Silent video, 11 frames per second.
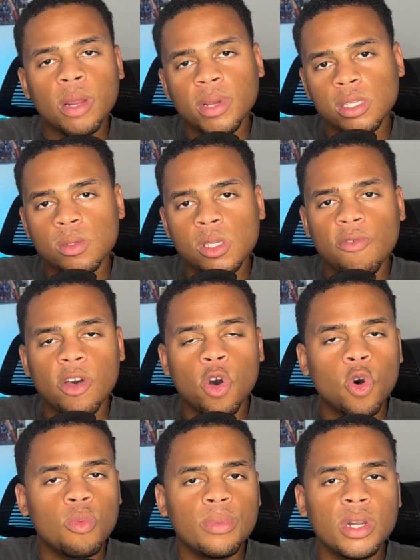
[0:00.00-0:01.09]
makes himself at
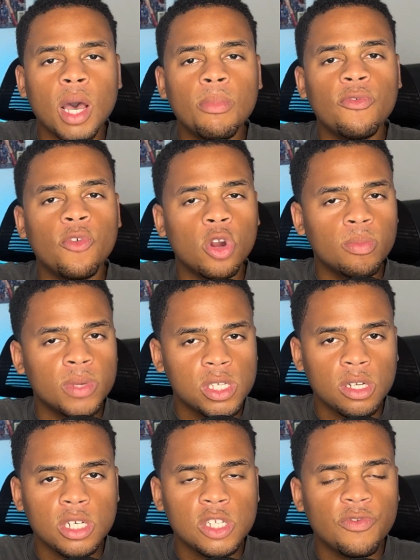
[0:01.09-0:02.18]
home, but not before a
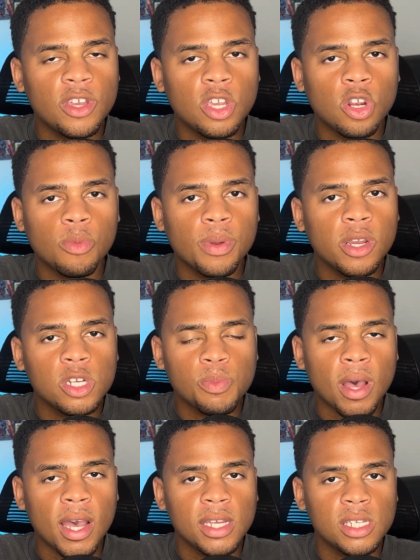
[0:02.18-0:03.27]
mysterious figure appears
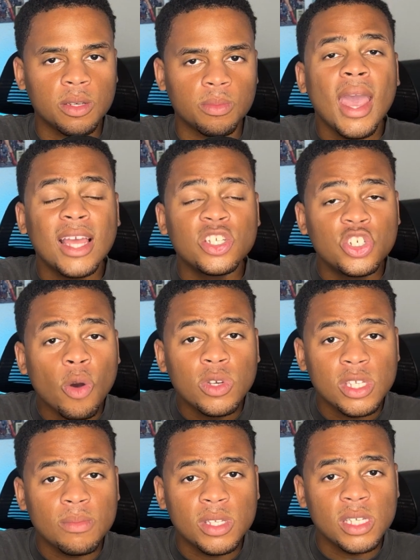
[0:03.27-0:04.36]
behind him and chokes
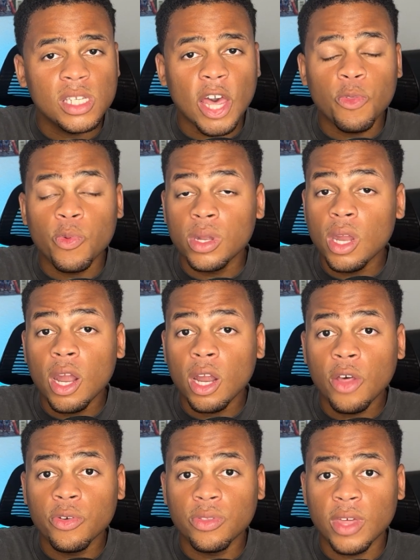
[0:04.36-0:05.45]
him to death with none
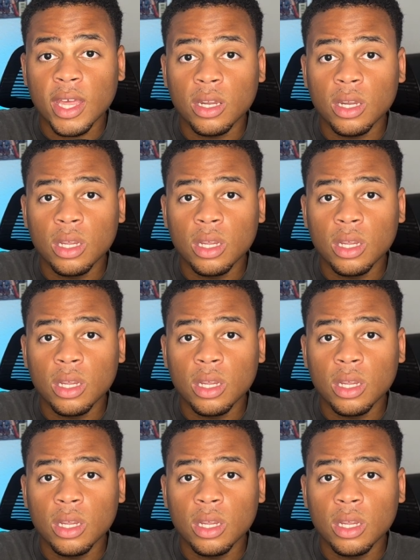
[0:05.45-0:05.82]
other than